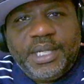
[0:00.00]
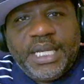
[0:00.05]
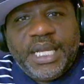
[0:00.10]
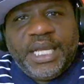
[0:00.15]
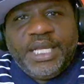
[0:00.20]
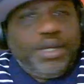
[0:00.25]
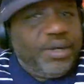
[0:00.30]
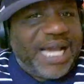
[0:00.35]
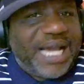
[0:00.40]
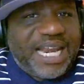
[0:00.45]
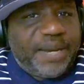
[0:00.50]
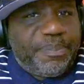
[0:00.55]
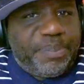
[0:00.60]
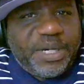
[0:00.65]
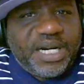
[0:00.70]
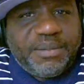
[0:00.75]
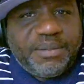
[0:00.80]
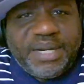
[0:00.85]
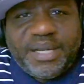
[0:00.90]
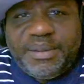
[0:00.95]
You got to
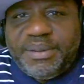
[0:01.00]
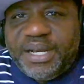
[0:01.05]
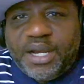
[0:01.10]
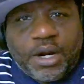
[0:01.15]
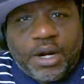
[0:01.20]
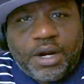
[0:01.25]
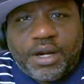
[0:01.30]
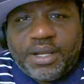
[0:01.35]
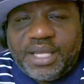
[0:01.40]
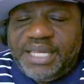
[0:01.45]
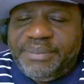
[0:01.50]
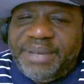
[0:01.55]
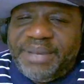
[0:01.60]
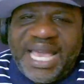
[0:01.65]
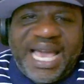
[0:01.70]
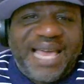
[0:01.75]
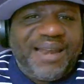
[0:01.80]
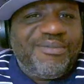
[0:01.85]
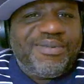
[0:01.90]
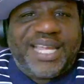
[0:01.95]
put them in early, man.
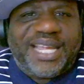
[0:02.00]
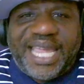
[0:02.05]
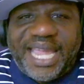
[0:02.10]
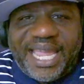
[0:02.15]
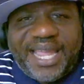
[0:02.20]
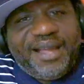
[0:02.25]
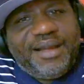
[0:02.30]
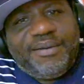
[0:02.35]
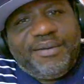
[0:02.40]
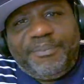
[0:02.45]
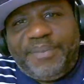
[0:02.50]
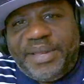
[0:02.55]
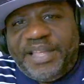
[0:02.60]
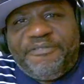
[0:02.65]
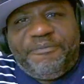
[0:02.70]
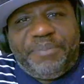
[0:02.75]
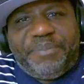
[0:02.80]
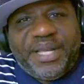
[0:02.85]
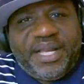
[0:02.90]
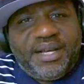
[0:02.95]
I don't care
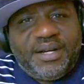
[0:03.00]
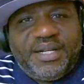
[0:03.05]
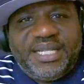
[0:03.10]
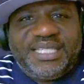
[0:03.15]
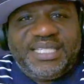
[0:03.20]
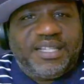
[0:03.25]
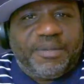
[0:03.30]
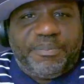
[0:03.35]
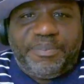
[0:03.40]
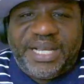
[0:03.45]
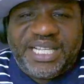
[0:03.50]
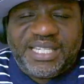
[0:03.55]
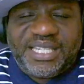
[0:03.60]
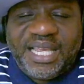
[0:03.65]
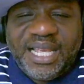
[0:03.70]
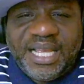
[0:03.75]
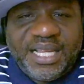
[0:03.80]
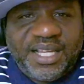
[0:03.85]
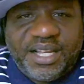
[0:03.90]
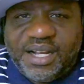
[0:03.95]
if Beal is
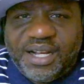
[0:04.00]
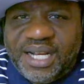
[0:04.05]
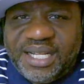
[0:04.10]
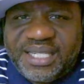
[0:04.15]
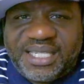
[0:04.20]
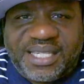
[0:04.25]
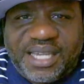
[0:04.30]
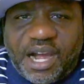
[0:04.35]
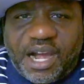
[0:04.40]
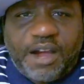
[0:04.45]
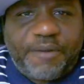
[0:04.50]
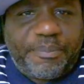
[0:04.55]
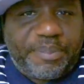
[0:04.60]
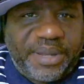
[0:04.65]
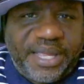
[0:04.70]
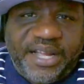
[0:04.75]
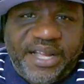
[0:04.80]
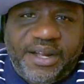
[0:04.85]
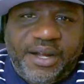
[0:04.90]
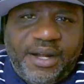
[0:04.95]
you're a star
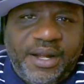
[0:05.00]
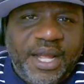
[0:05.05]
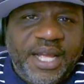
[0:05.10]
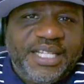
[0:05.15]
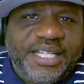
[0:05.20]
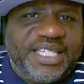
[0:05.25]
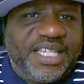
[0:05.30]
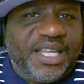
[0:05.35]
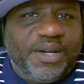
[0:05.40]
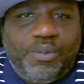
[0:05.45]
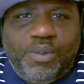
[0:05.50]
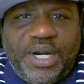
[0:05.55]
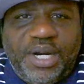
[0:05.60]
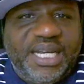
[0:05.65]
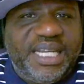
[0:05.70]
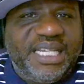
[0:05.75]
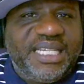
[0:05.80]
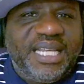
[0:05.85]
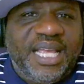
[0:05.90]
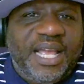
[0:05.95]
player,
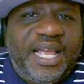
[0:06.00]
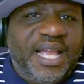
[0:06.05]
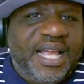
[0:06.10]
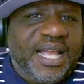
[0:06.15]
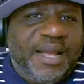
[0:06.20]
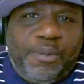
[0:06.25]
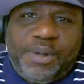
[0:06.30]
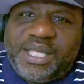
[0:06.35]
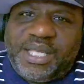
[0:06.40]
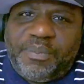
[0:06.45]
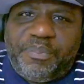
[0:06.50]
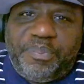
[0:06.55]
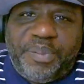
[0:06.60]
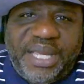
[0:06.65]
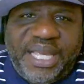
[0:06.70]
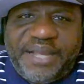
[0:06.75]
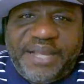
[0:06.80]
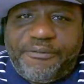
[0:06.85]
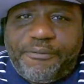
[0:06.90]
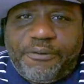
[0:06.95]
Dinwiddie with the
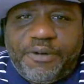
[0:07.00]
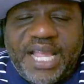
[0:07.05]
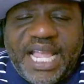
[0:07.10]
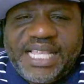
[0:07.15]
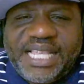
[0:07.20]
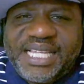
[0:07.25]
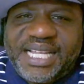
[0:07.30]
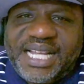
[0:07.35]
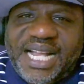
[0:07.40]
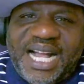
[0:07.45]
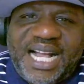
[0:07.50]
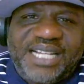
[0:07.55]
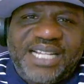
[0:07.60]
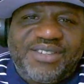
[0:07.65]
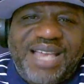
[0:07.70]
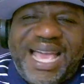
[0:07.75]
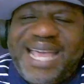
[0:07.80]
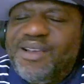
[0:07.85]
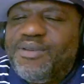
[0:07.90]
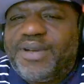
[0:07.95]
big free agent
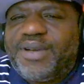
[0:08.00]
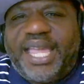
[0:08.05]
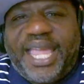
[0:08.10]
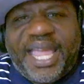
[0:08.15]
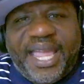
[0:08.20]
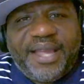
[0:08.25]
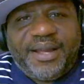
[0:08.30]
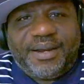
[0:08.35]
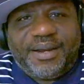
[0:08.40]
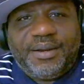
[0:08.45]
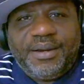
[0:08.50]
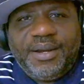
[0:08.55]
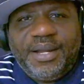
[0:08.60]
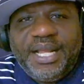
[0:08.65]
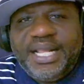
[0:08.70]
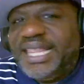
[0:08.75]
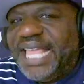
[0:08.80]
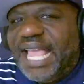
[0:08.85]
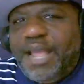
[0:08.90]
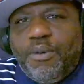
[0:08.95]
contract. I don't care.
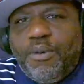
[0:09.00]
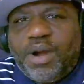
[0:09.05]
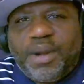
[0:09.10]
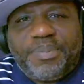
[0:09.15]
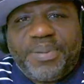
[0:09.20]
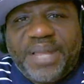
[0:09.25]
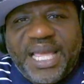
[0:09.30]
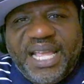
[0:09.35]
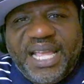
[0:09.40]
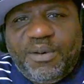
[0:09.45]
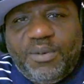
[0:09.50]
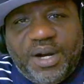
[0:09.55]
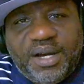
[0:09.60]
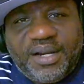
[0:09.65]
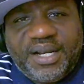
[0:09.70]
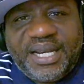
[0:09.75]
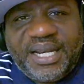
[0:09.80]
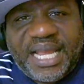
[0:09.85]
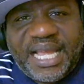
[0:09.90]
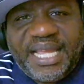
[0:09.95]
They weren't playing
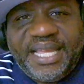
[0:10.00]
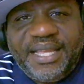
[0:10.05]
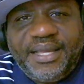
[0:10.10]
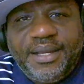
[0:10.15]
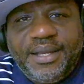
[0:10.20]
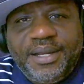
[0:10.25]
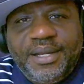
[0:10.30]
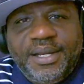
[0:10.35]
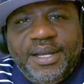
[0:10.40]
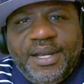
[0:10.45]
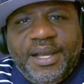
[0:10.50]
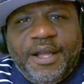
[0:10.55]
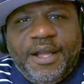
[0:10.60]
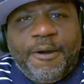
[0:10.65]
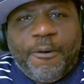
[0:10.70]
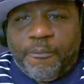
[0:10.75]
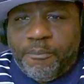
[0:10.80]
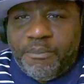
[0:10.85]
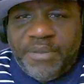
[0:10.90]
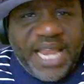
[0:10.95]
well tonight.
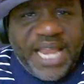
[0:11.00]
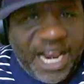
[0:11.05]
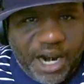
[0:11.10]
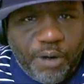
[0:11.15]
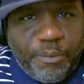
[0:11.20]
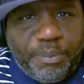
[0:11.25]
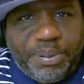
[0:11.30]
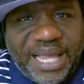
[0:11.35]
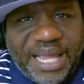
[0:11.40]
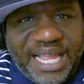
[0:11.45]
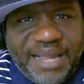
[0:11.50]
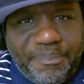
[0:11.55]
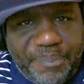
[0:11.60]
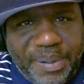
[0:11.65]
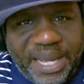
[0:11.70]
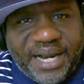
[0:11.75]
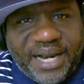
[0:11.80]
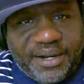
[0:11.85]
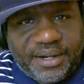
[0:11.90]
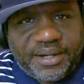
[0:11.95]
Neto played
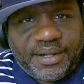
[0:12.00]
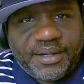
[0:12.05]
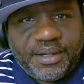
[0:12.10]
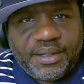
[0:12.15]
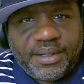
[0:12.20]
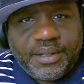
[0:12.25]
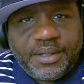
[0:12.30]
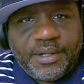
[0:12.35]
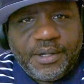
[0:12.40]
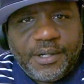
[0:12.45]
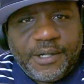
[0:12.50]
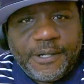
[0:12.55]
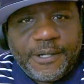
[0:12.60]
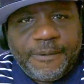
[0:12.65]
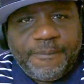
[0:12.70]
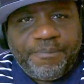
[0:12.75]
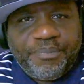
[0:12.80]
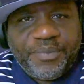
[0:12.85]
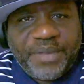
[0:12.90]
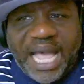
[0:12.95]
better.
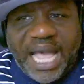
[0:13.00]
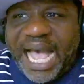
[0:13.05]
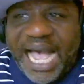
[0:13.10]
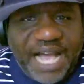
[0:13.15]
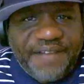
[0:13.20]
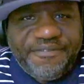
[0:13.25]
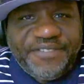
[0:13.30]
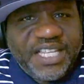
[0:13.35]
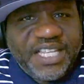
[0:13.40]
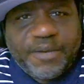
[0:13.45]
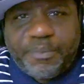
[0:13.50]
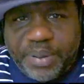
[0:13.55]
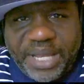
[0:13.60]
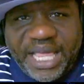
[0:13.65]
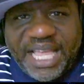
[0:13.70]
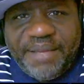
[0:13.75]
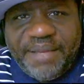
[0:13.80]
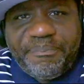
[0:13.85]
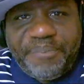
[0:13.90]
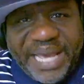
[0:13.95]
Avdia
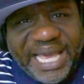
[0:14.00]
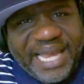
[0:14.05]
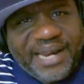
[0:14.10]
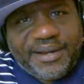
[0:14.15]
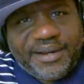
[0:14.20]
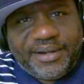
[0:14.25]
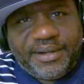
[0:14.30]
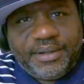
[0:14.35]
played better.